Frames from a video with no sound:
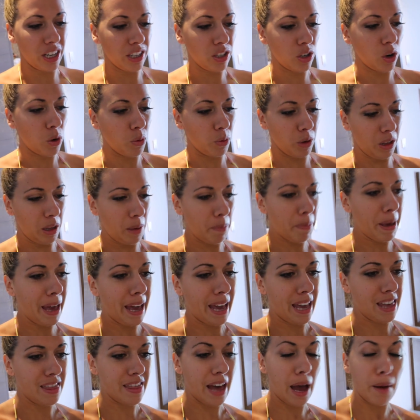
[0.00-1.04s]
I don't really
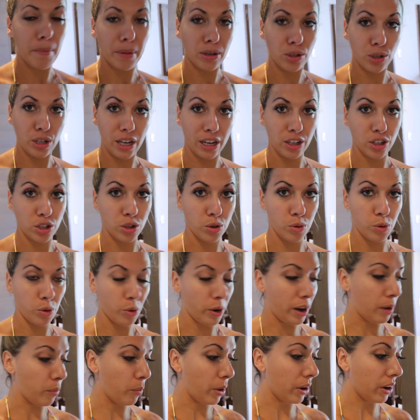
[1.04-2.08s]
pay that much attention to
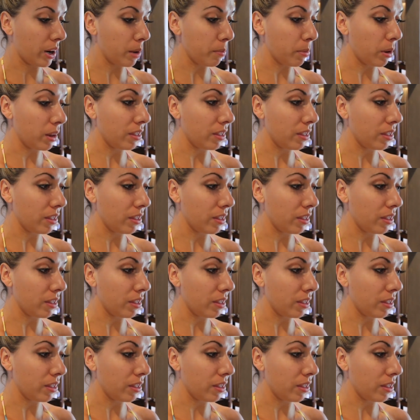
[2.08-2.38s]
what I'm wearing,